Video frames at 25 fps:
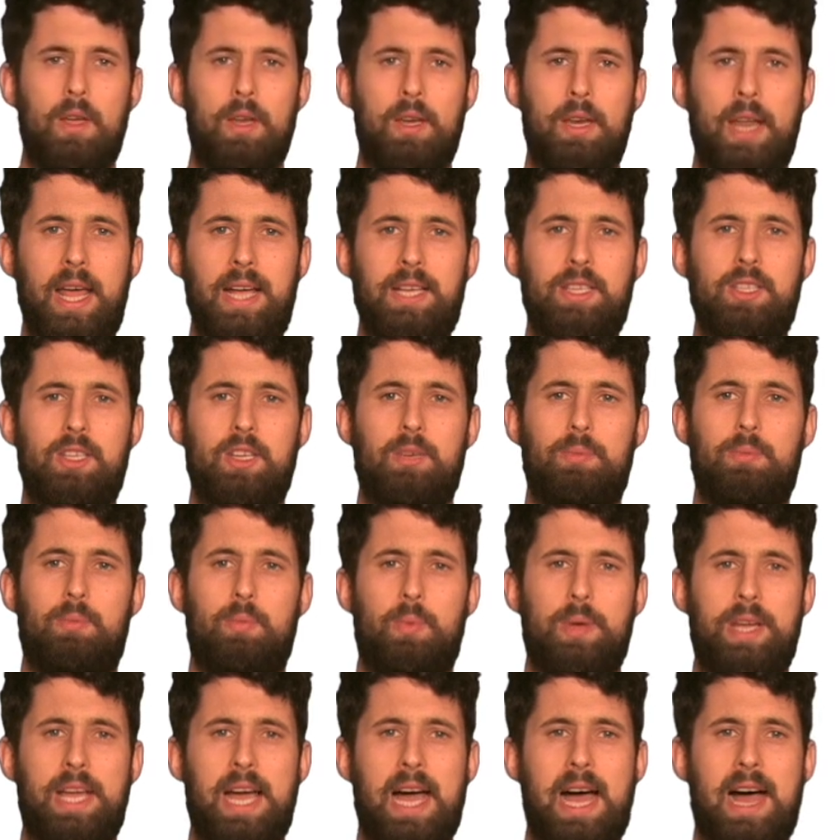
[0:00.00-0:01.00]
Next up,
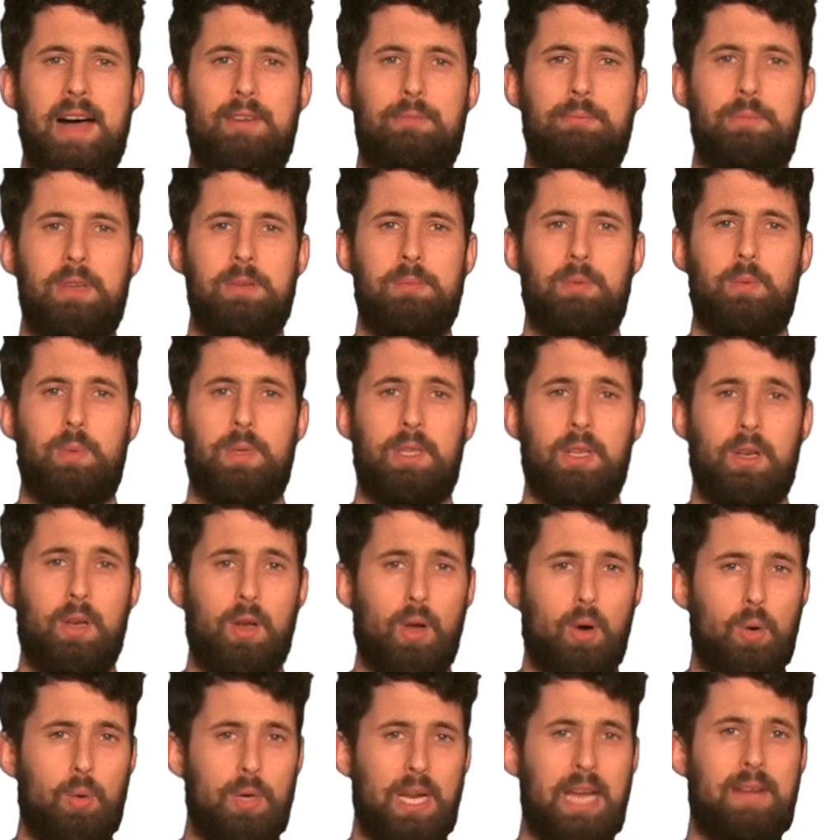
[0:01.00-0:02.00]
we have people with
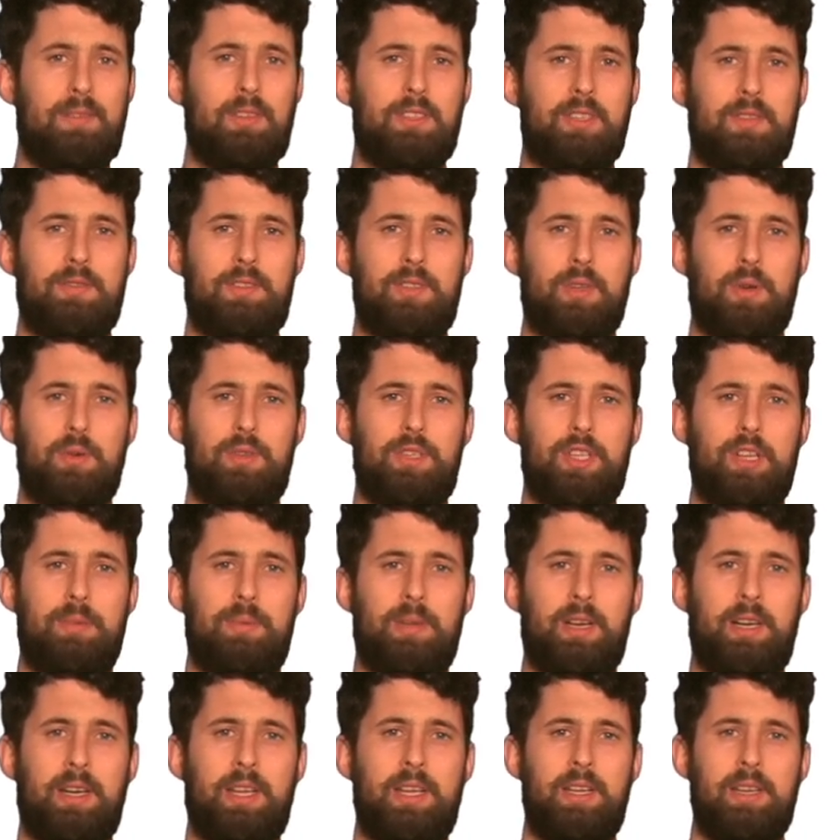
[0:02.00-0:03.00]
low levels of
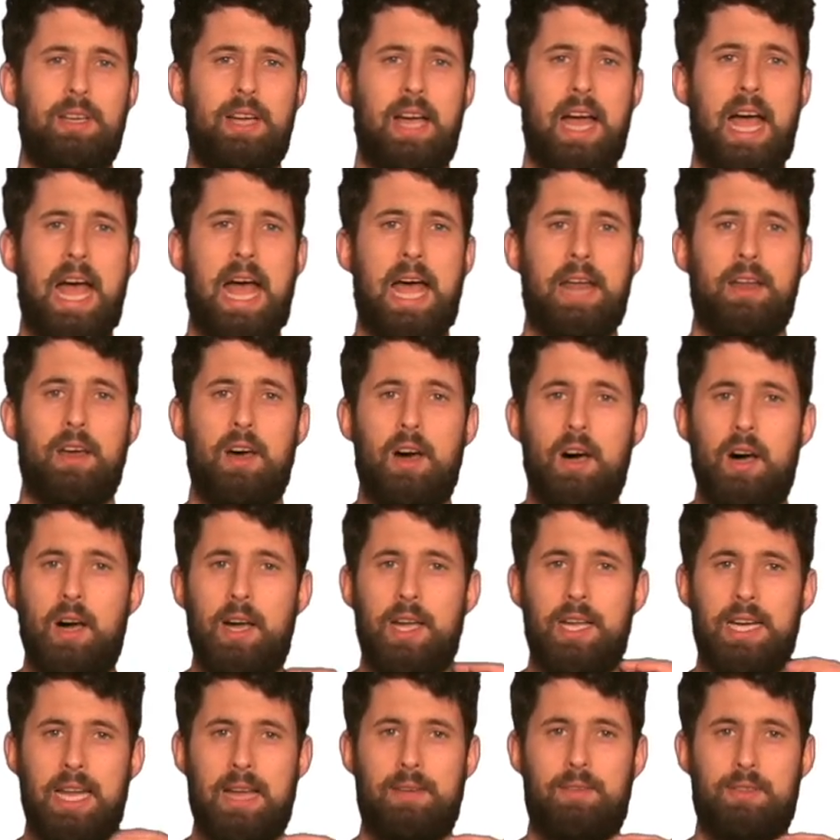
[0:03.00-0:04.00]
sociability and
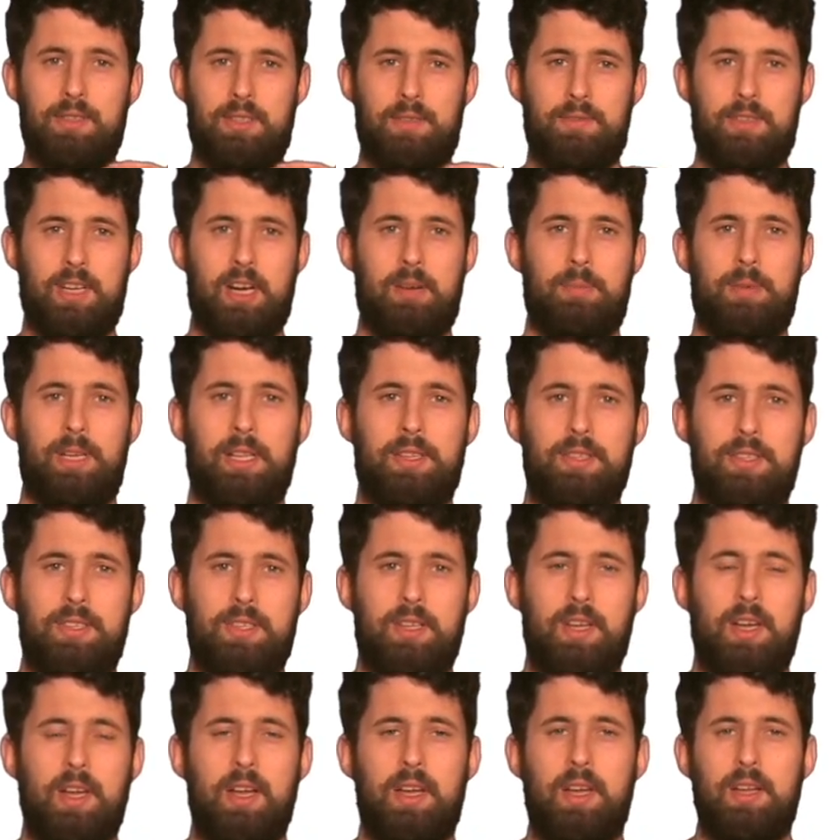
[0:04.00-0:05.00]
high levels of
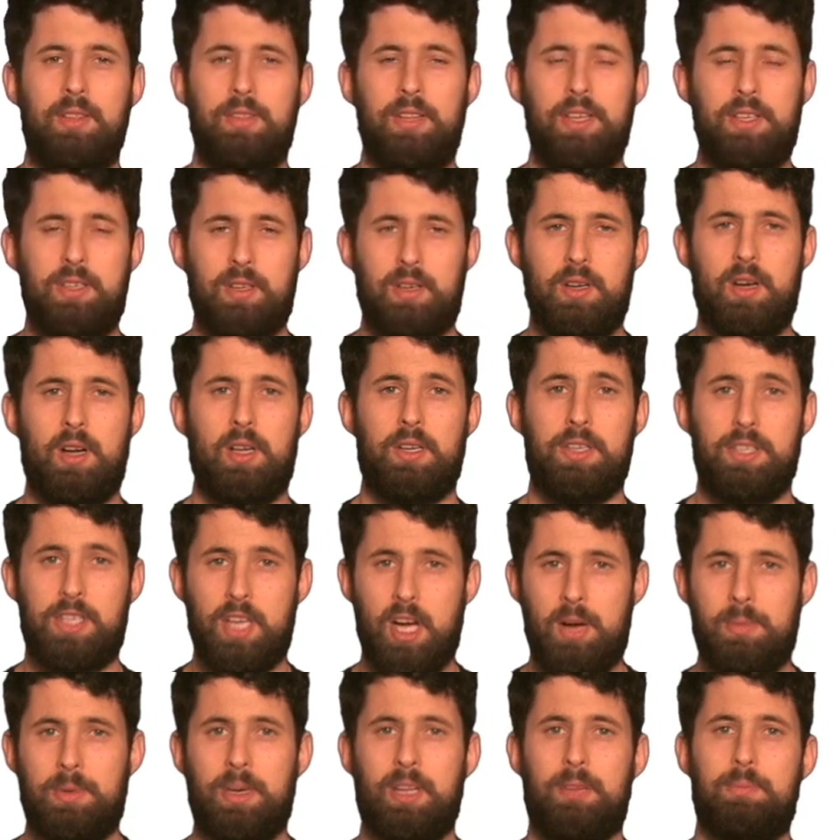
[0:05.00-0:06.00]
dominance. These are called
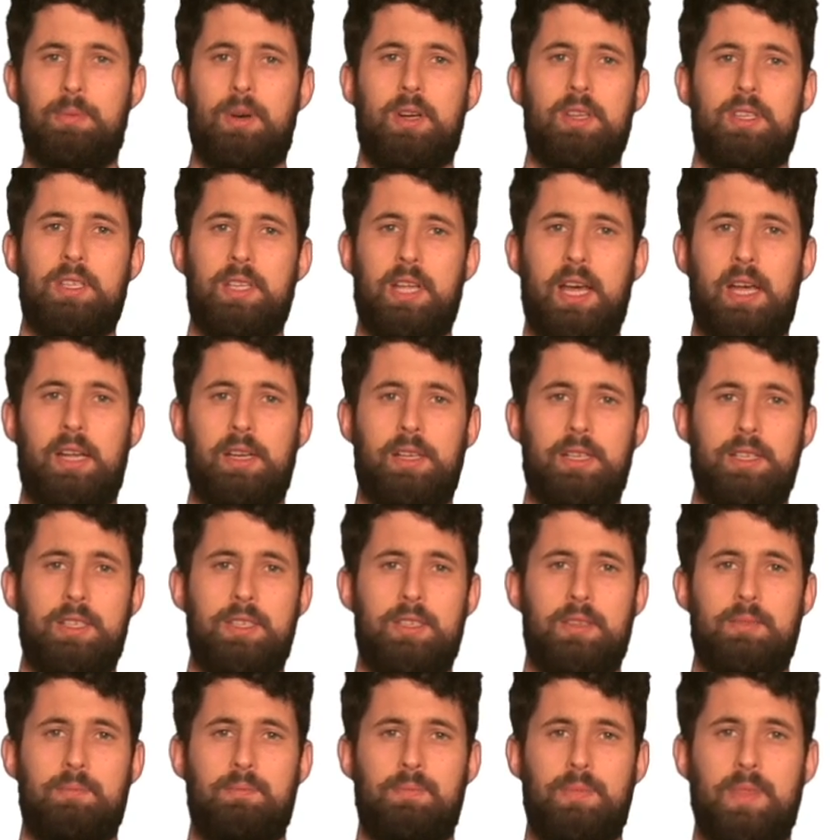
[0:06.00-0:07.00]
dominant
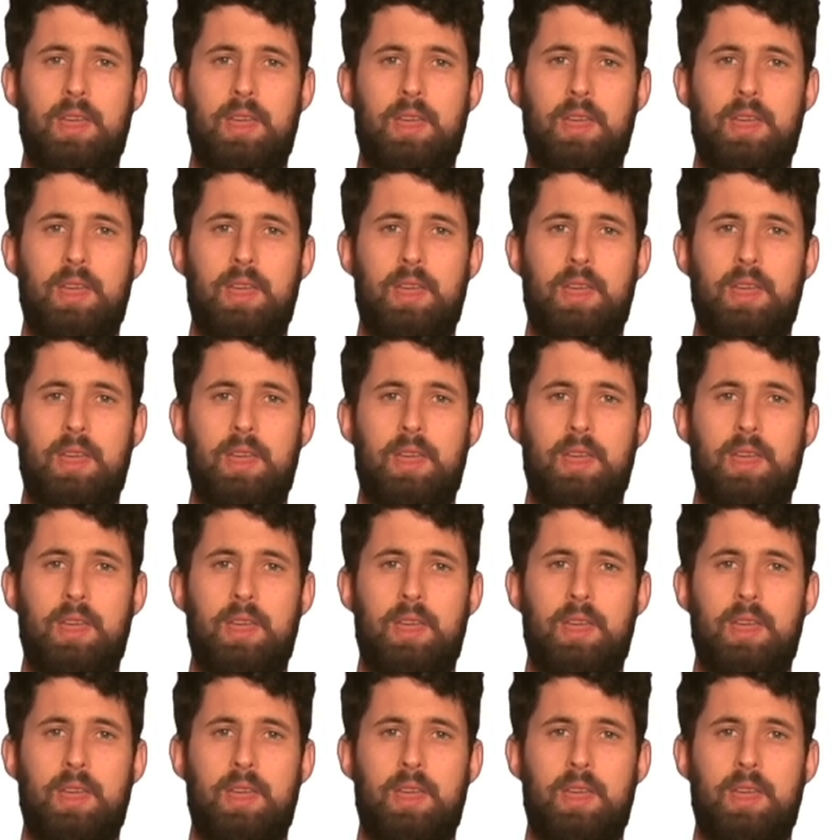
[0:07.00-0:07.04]
personalities.